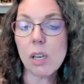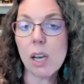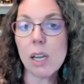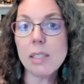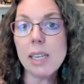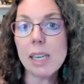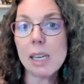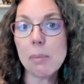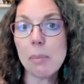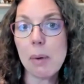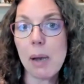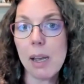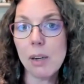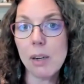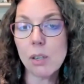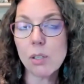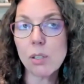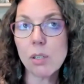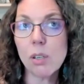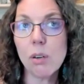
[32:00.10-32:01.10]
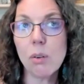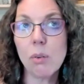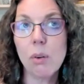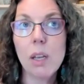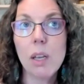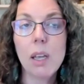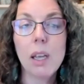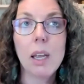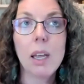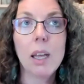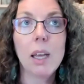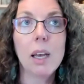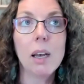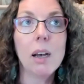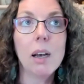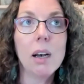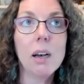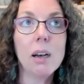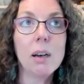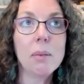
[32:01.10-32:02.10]
you got to take a binder. So
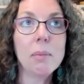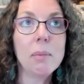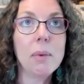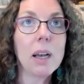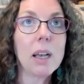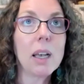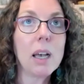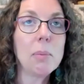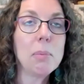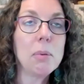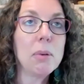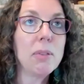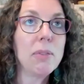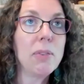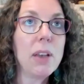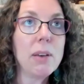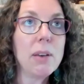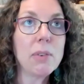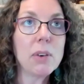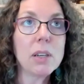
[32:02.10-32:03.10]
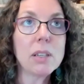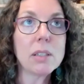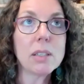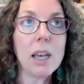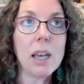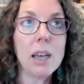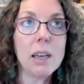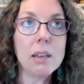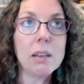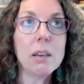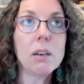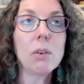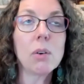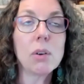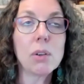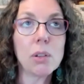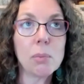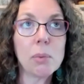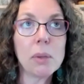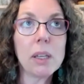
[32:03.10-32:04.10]
a couple of favorites,
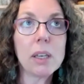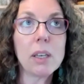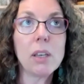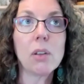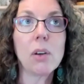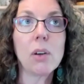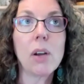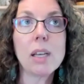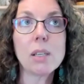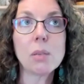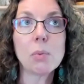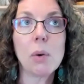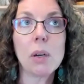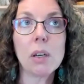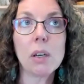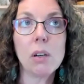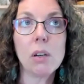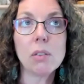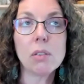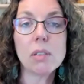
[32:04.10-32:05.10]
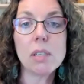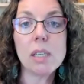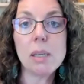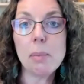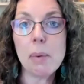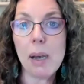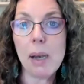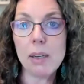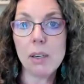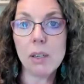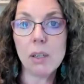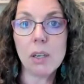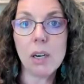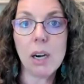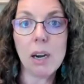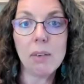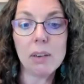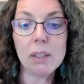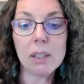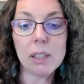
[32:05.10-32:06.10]
Orthomolecular has one called Z binder.
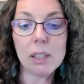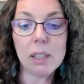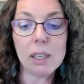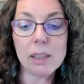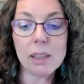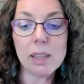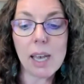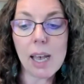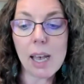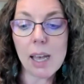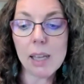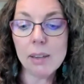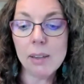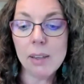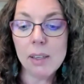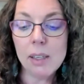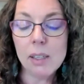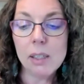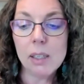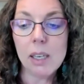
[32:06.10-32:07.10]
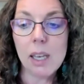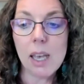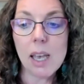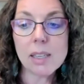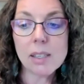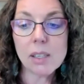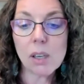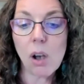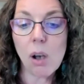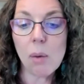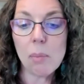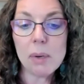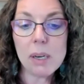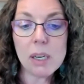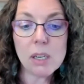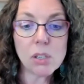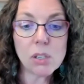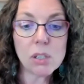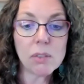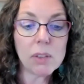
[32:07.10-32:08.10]
I really like that. It has a
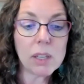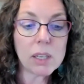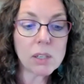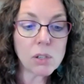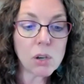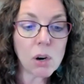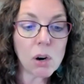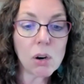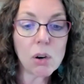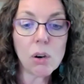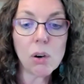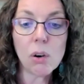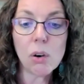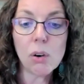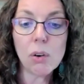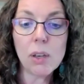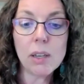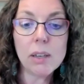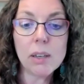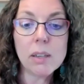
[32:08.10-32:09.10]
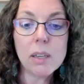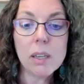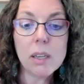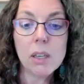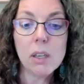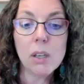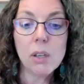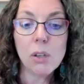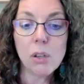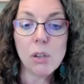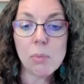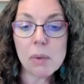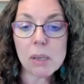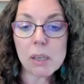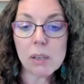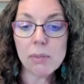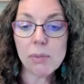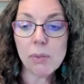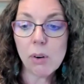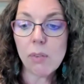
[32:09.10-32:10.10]
combination of like charcoal and
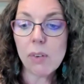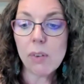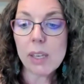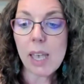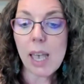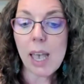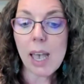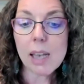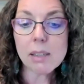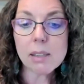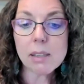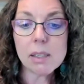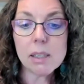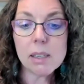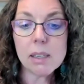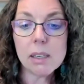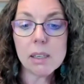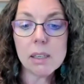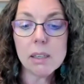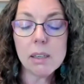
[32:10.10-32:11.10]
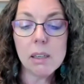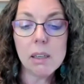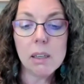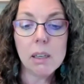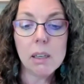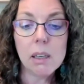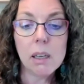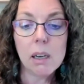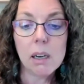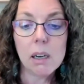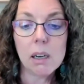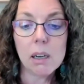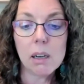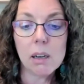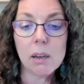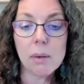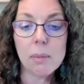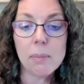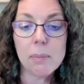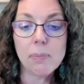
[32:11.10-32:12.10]
humic and fulvic acid.
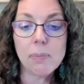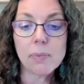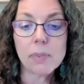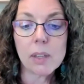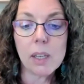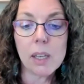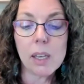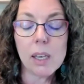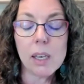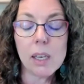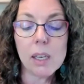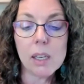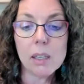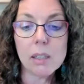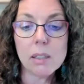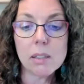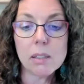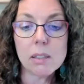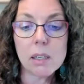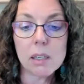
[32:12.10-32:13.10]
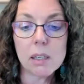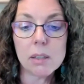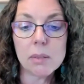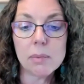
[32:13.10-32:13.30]
Um, and